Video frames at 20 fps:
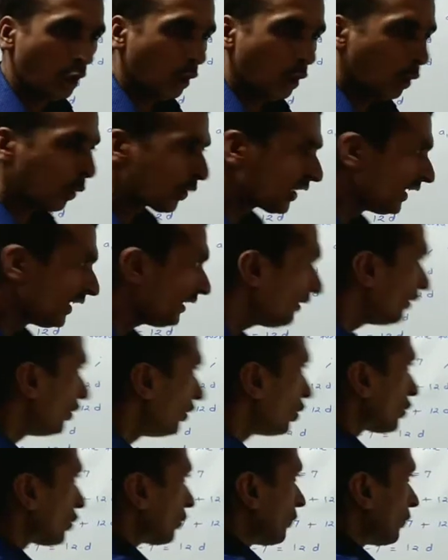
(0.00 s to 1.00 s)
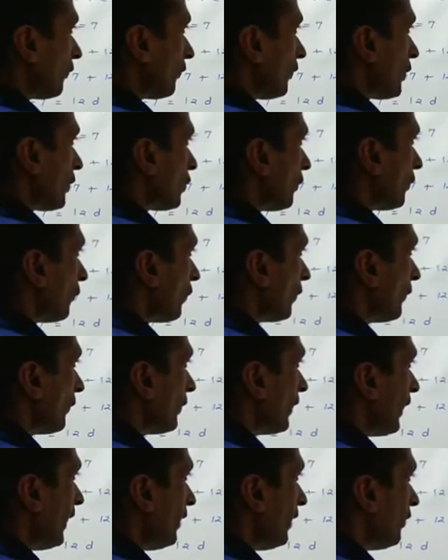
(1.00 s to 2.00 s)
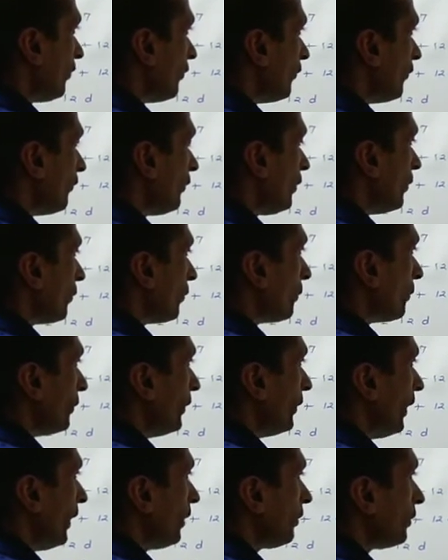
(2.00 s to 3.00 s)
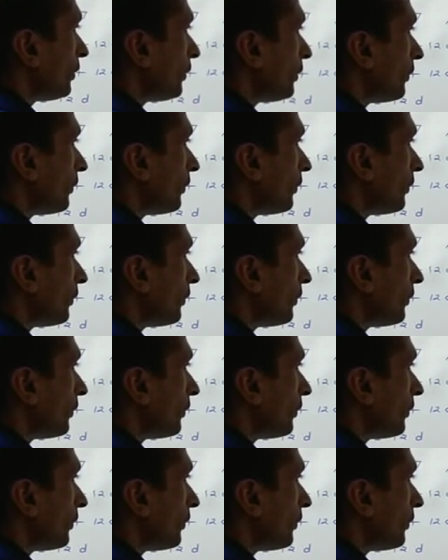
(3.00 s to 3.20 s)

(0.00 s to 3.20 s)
Okay, so first of all we write, we know that